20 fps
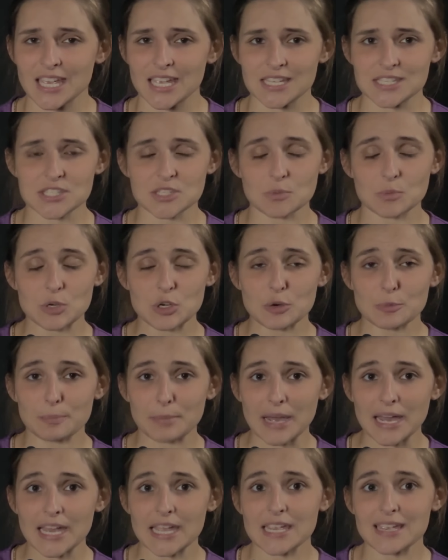And so when you're
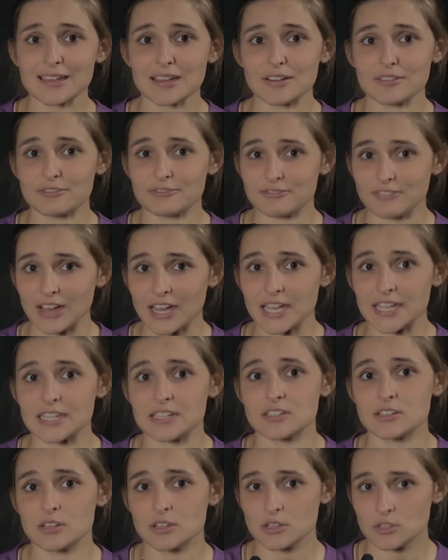buying a
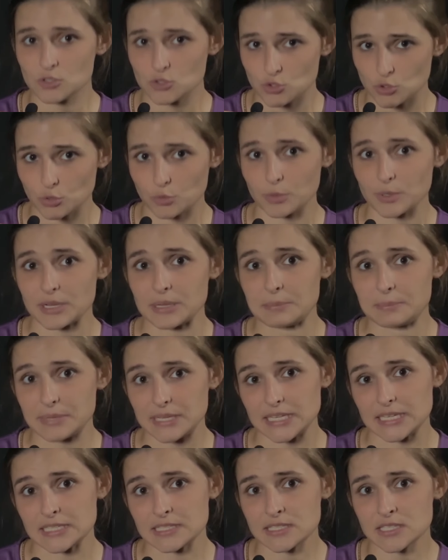fine jewelry
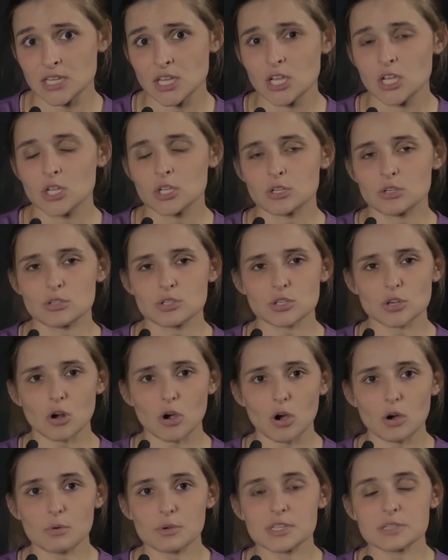piece, you should
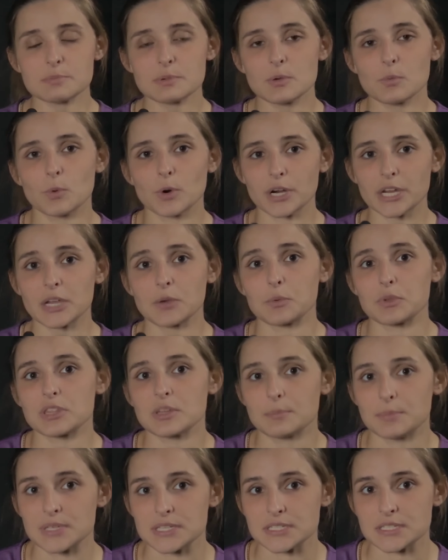always be working with
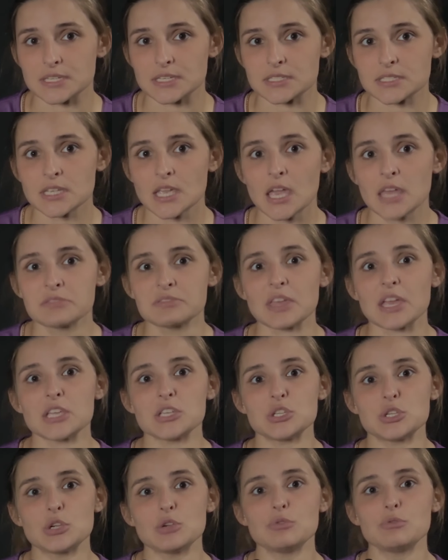a business
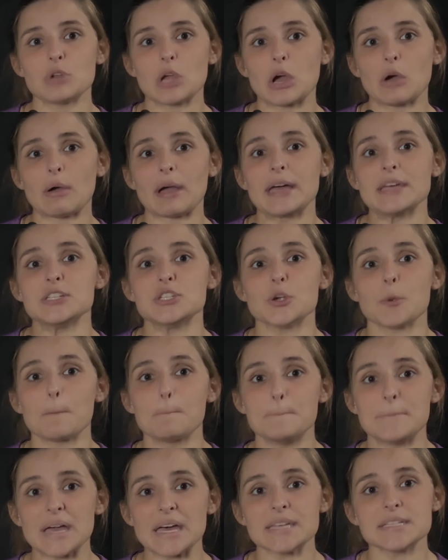that you know has your
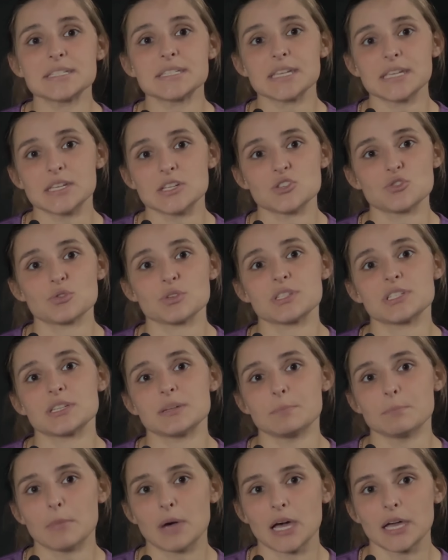best interest
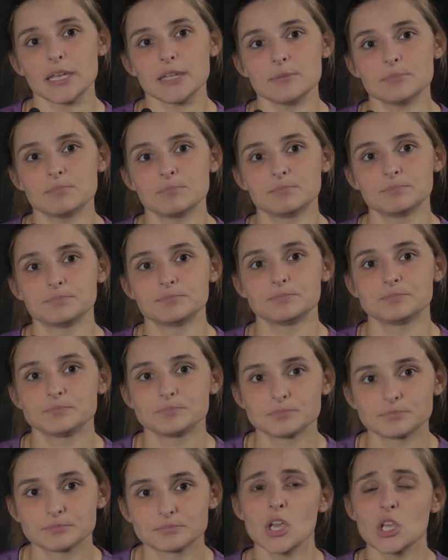in mind.
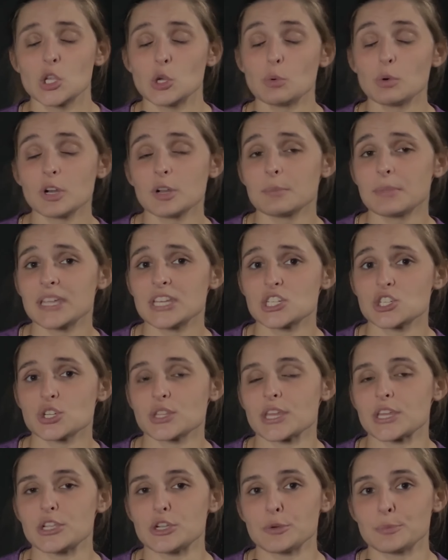You want to make sure
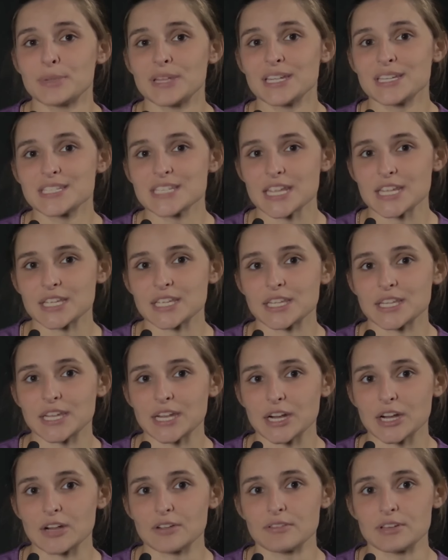that you're being taken
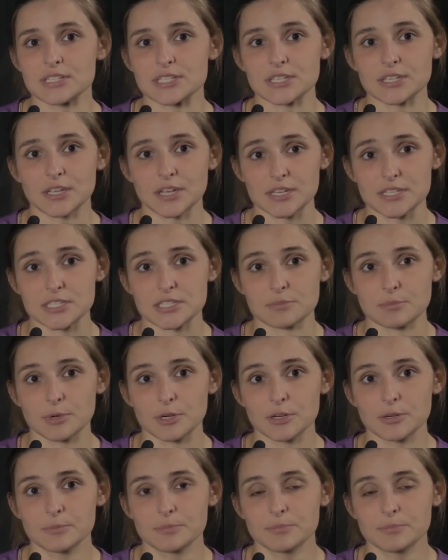care of as a customer.